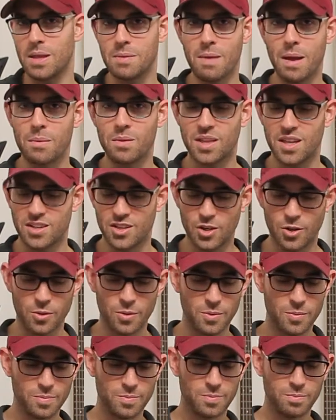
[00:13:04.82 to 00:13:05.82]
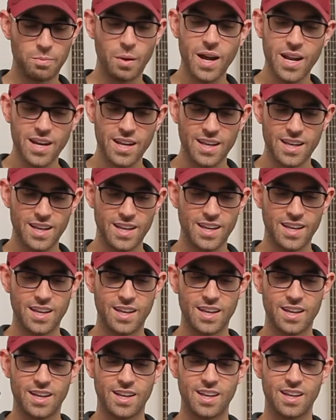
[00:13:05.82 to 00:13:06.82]
Maybe they do. But
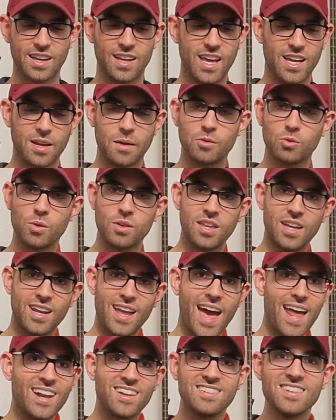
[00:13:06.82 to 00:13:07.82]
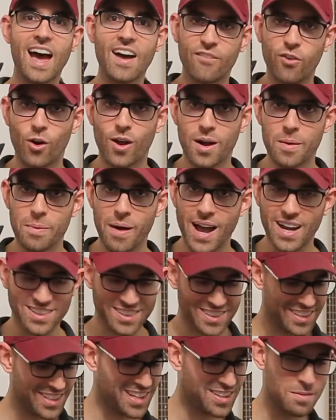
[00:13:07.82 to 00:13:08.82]
it comes with it. And it's not
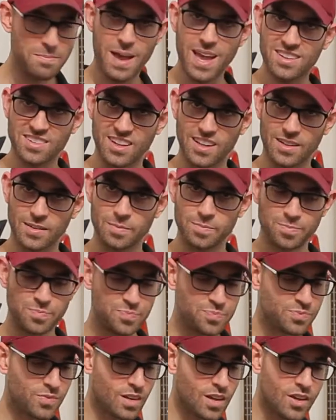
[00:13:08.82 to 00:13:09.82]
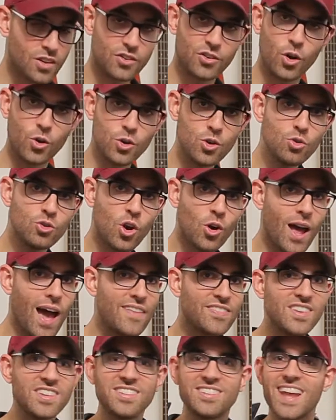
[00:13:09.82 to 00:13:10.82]
$400. It's amazing. So you don't have
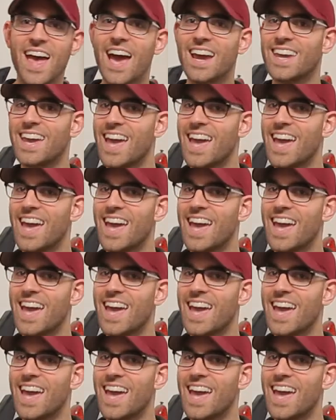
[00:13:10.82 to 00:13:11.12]
to stack